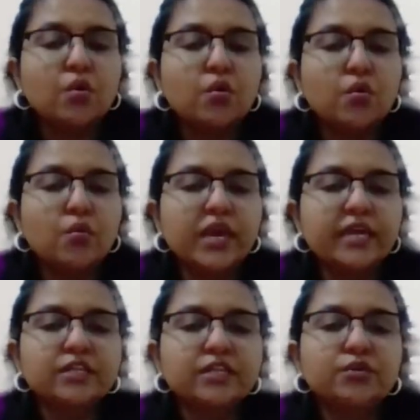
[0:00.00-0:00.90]
who
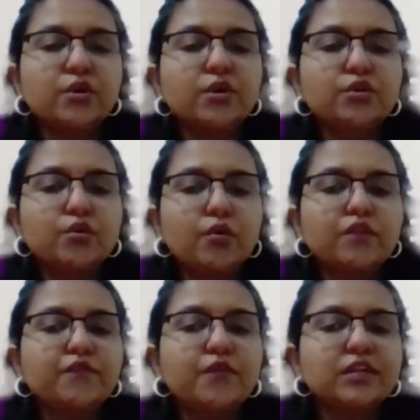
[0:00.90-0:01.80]
were, you know,
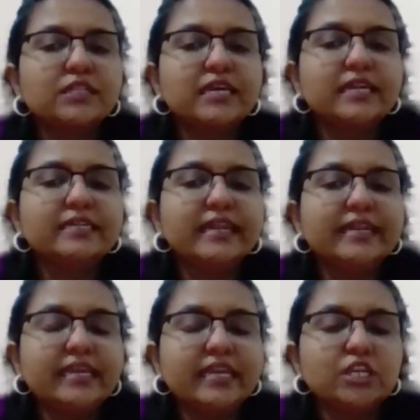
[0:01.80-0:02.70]
known for their
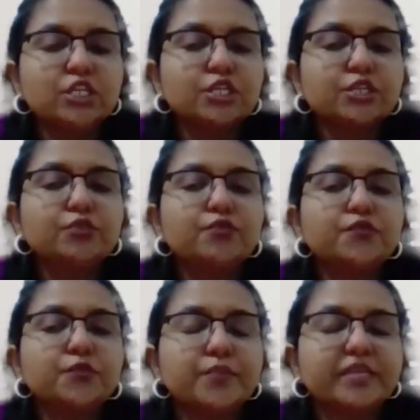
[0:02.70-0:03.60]
dedication to
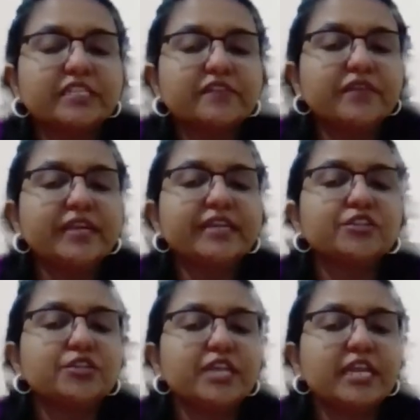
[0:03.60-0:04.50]
specific
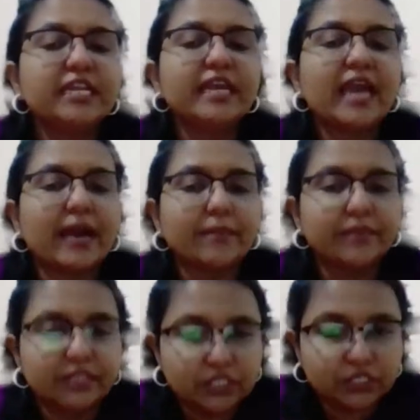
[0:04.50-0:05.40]
training
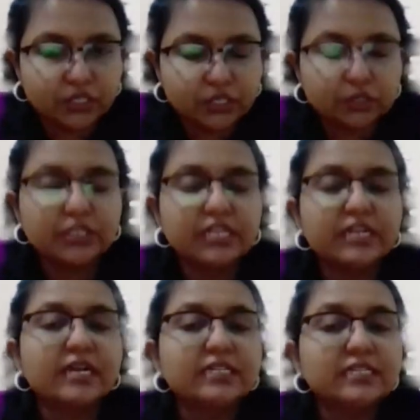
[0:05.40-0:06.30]
habits. So,
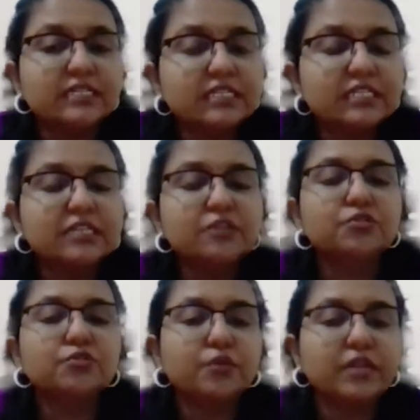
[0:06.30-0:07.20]
their consistent
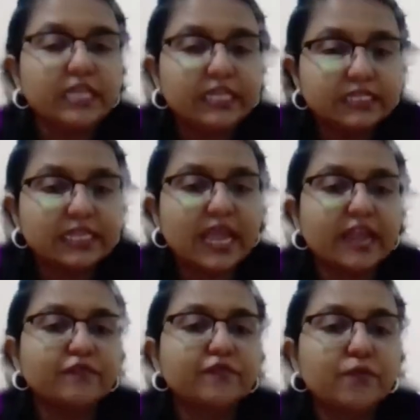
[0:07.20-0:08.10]
routines
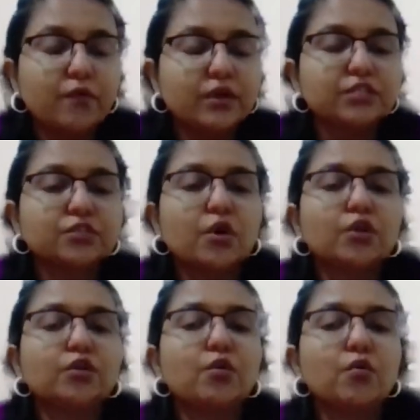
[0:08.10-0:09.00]
and focus
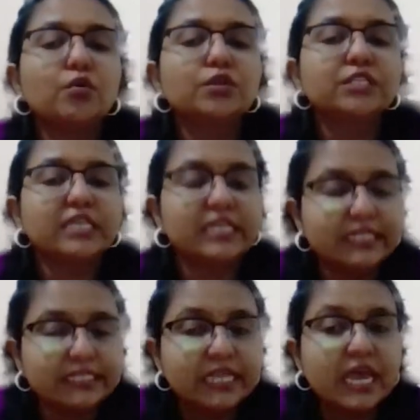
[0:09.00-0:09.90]
on core
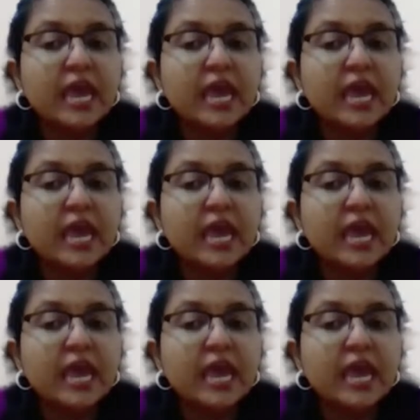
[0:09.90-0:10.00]
skills